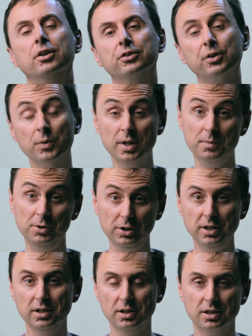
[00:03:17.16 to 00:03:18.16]
So when I'm
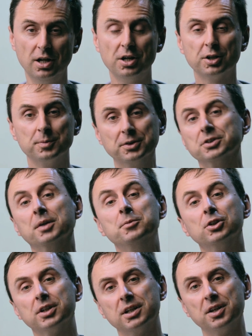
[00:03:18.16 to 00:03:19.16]
looking at an argument, I'm
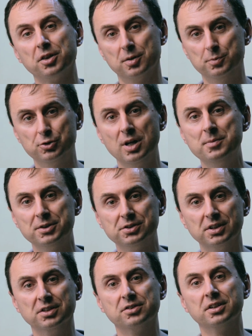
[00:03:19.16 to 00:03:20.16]
looking at the
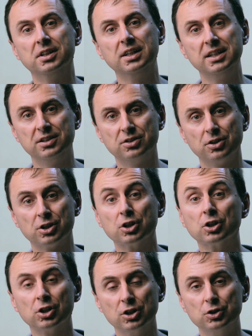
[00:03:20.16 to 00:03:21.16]
premises that lead to the
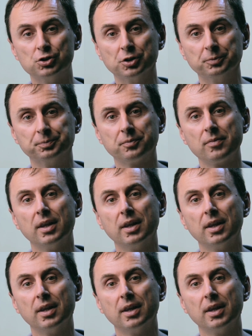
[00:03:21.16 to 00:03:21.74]
conclusion.